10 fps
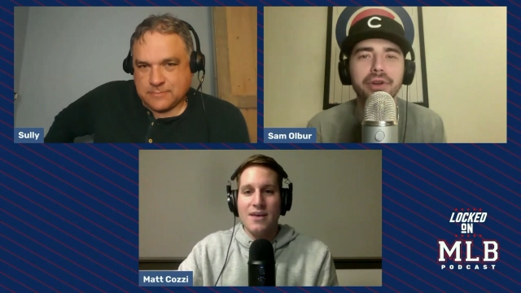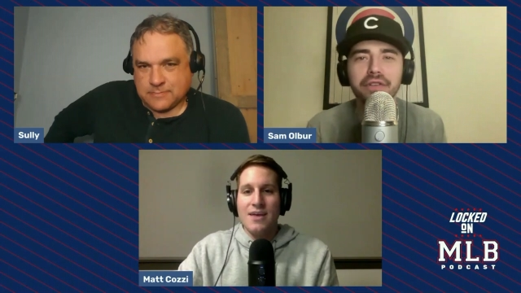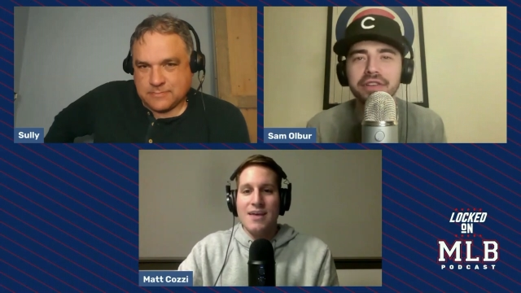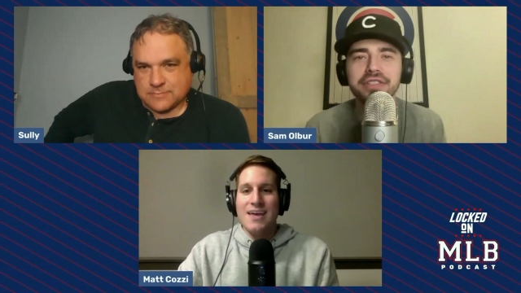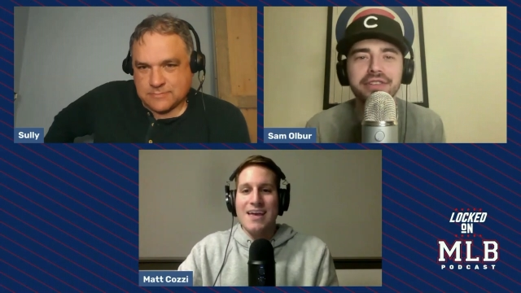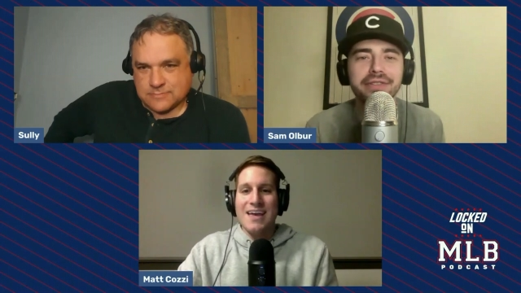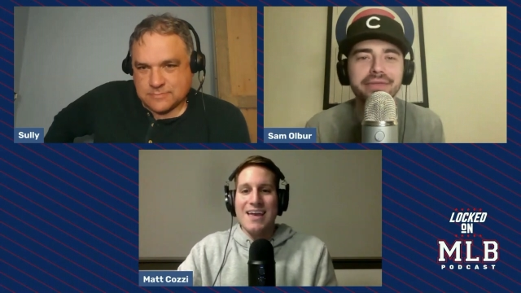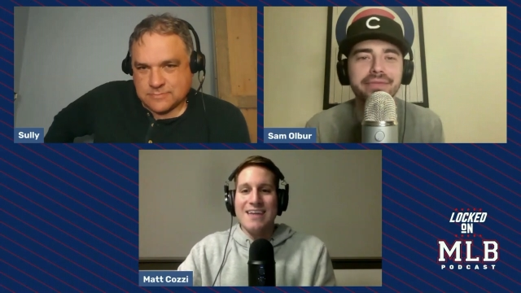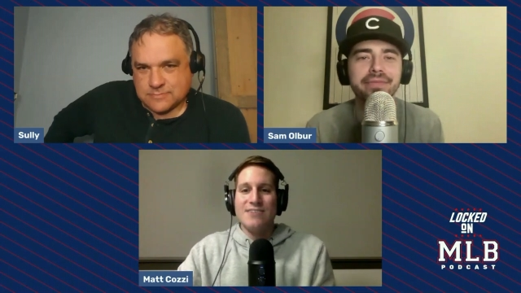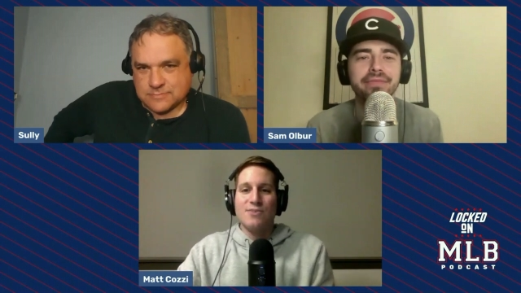Speaker 1: nervous.
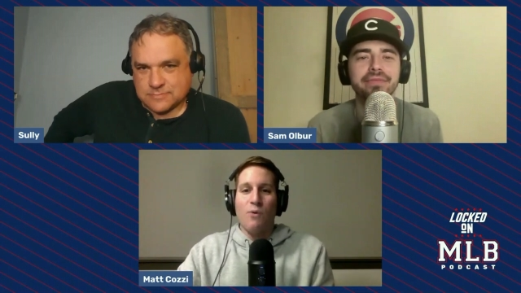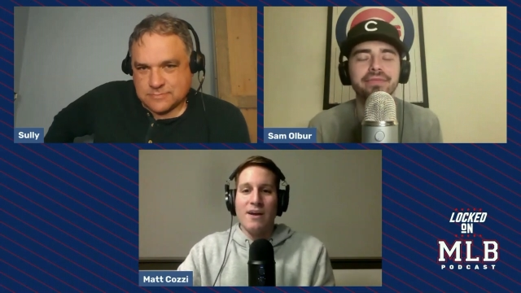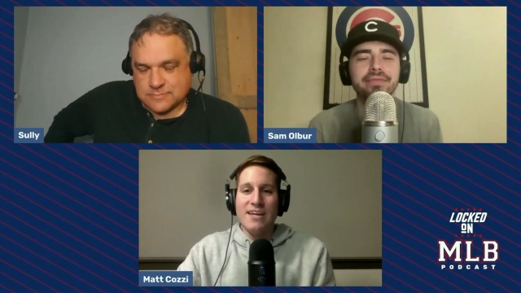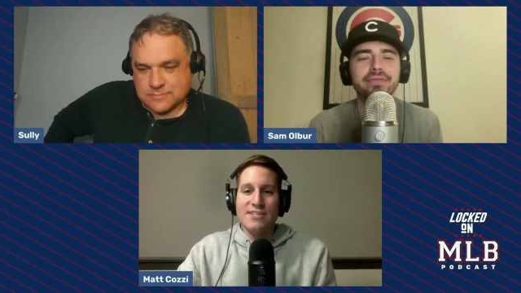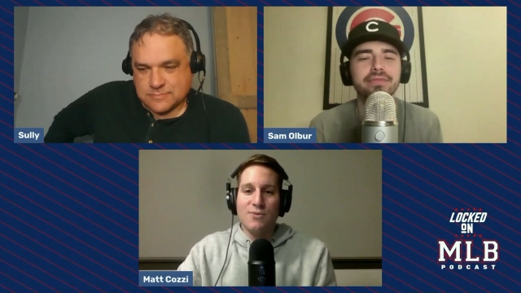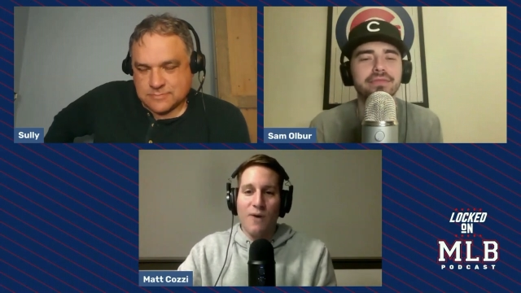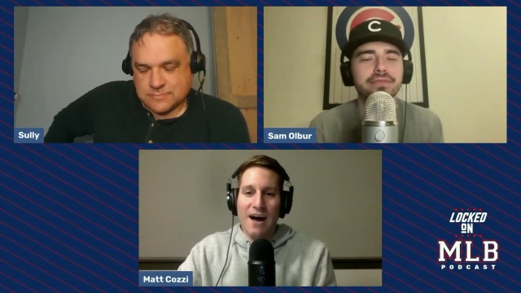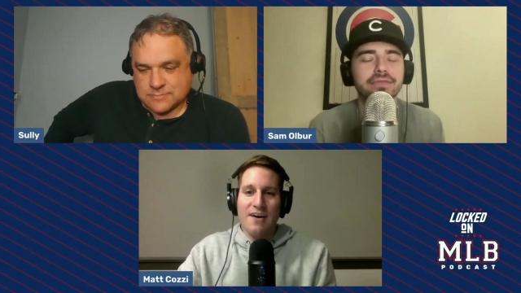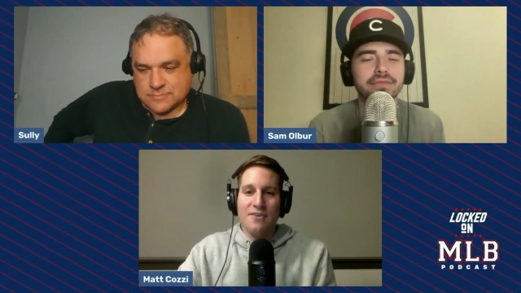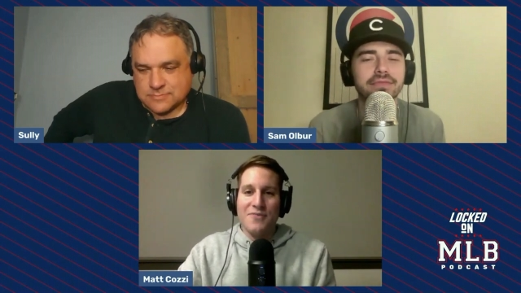
Speaker 2: In
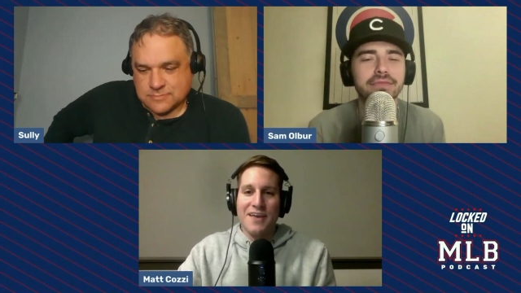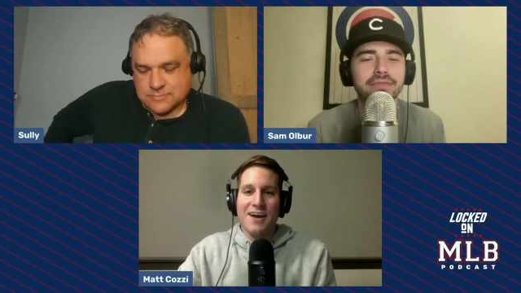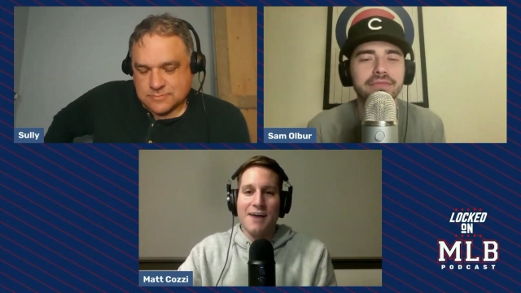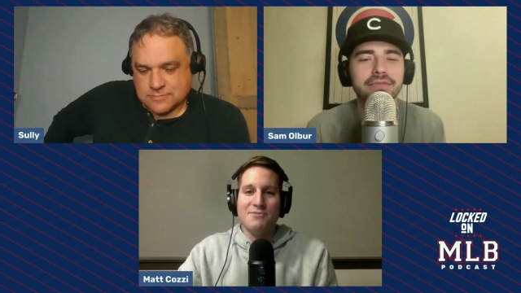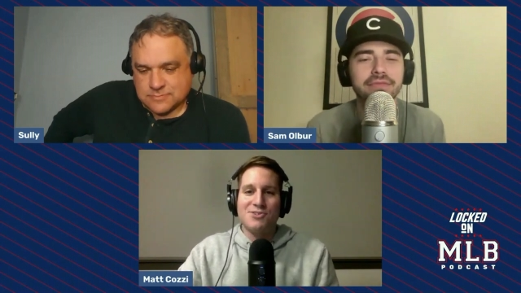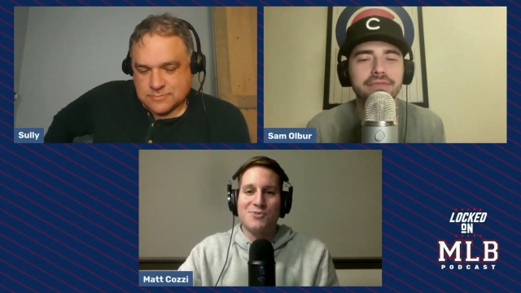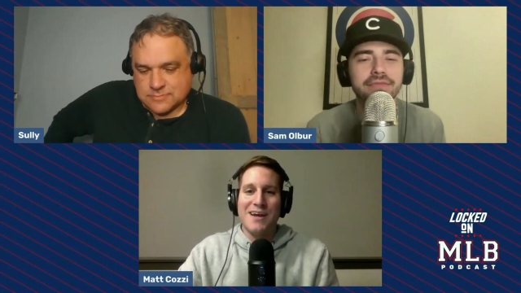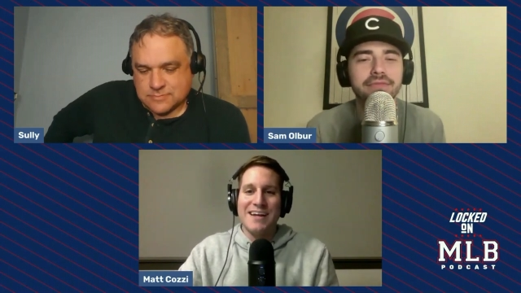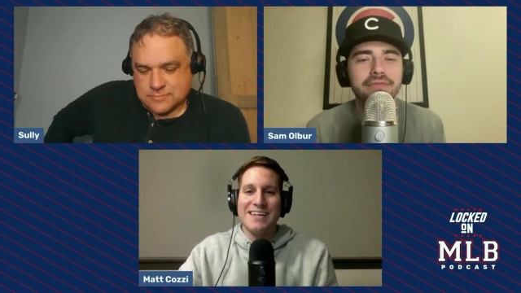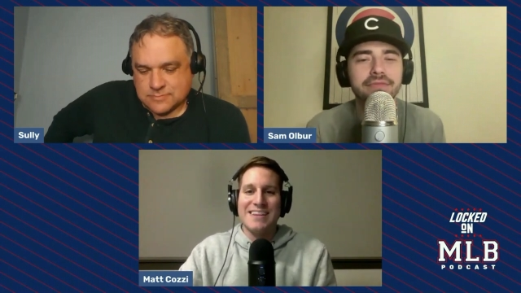2012, the Cubs
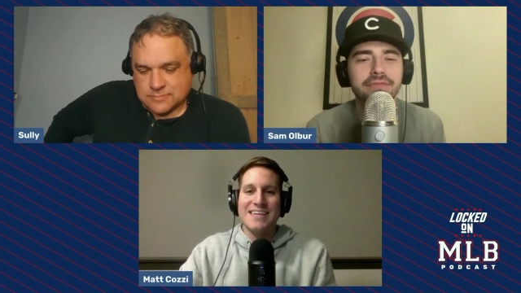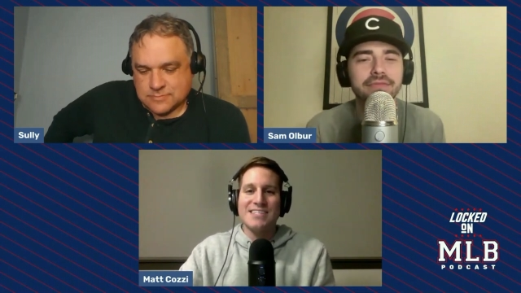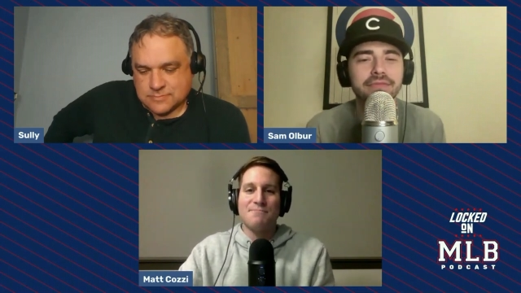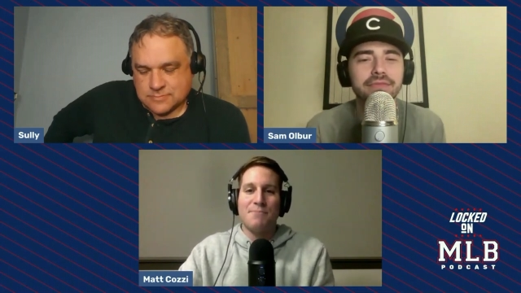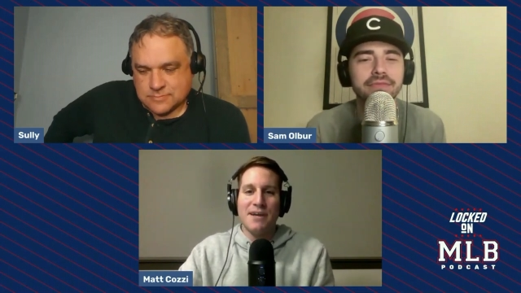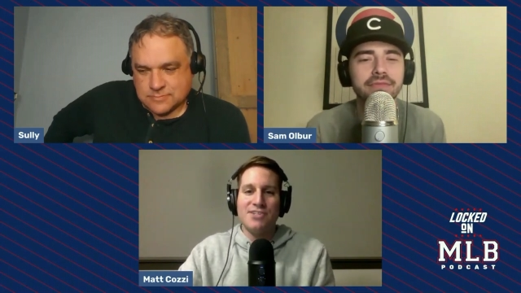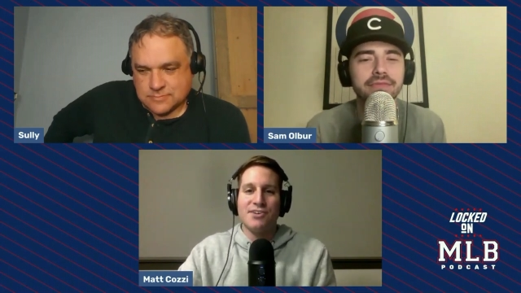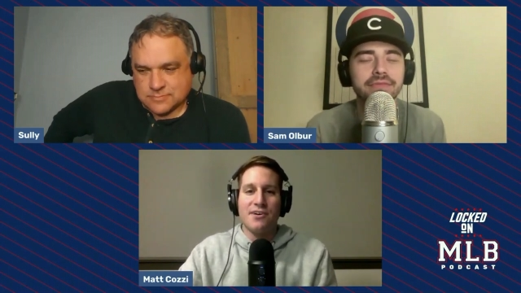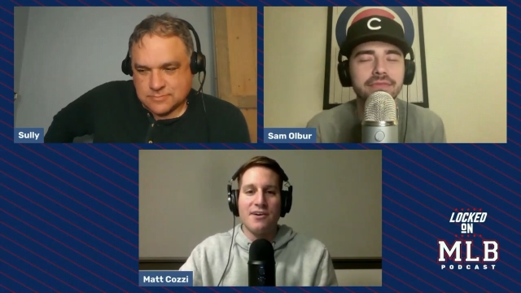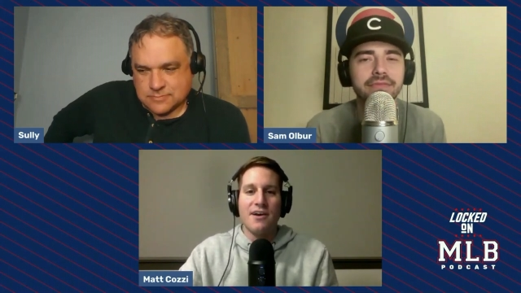traded this
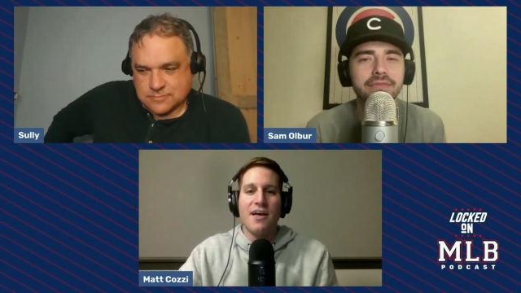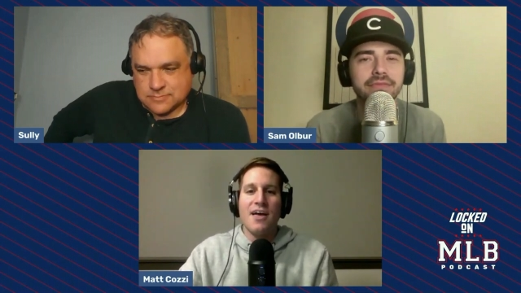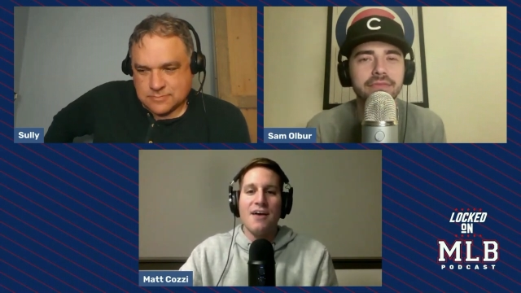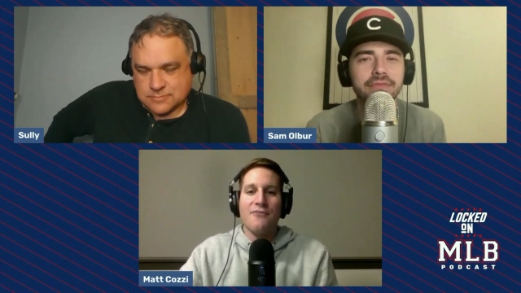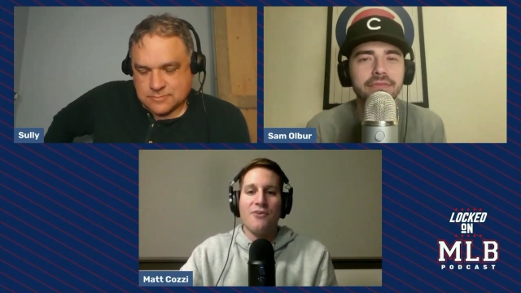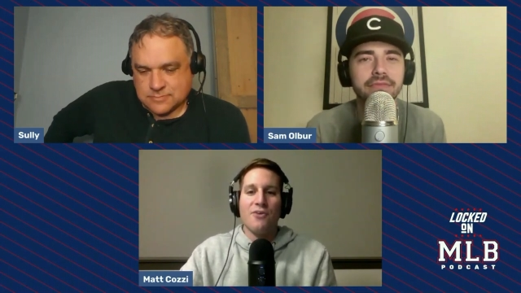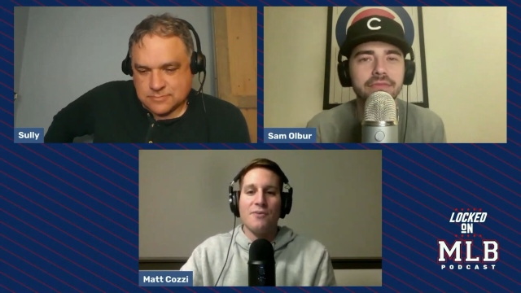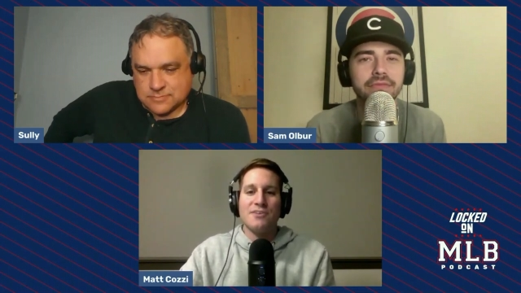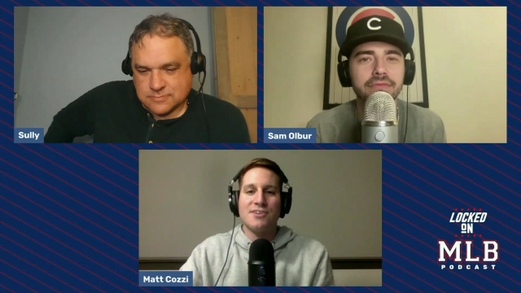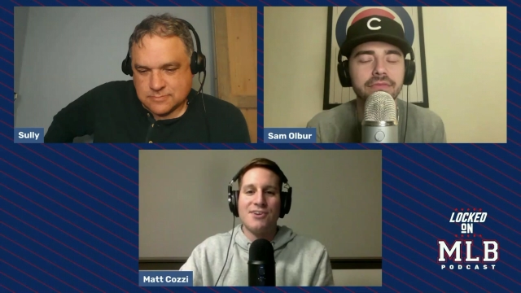pitcher for a
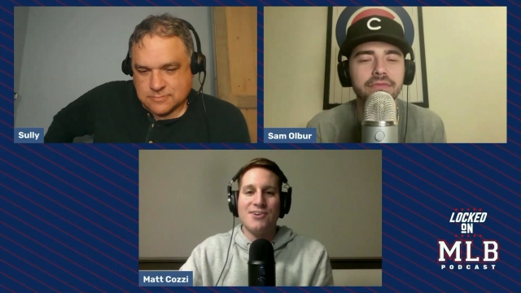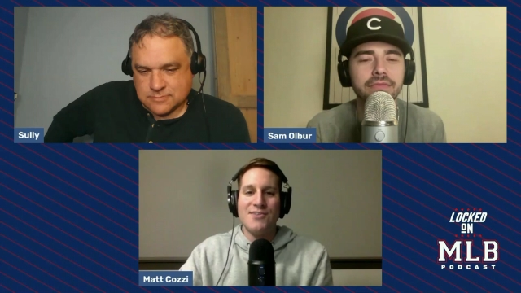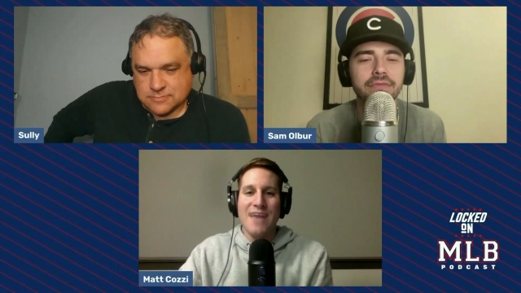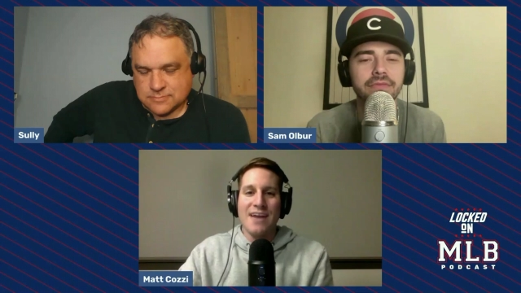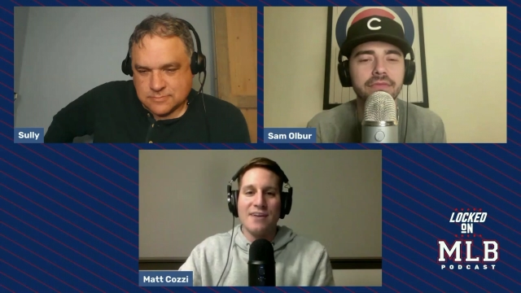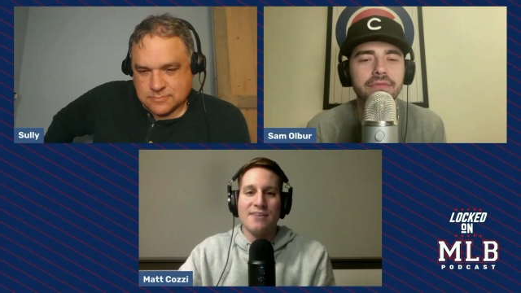return that